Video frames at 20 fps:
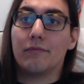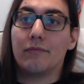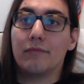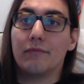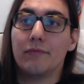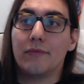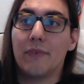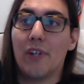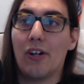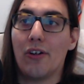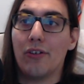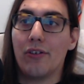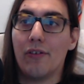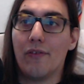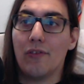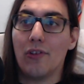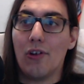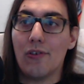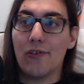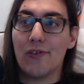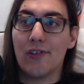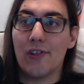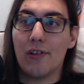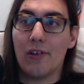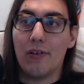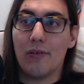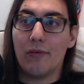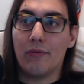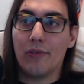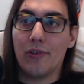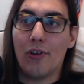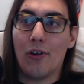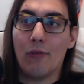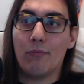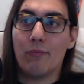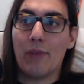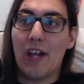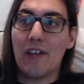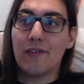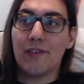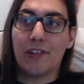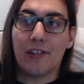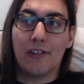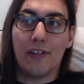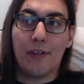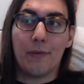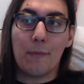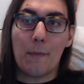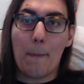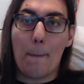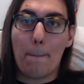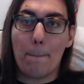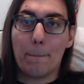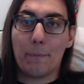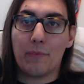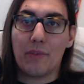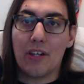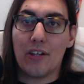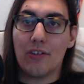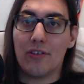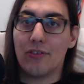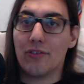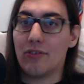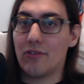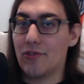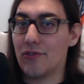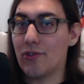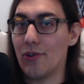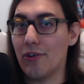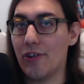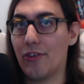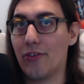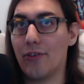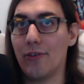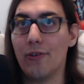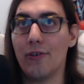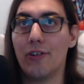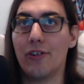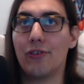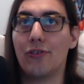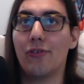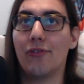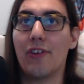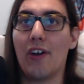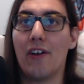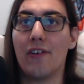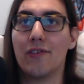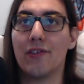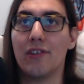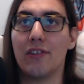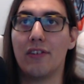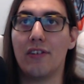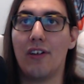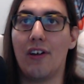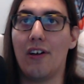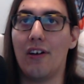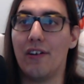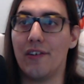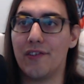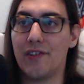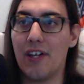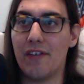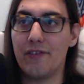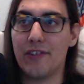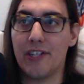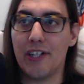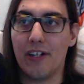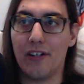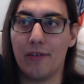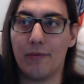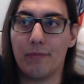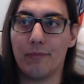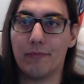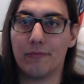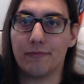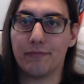You have Larson, basically starting third in 2017,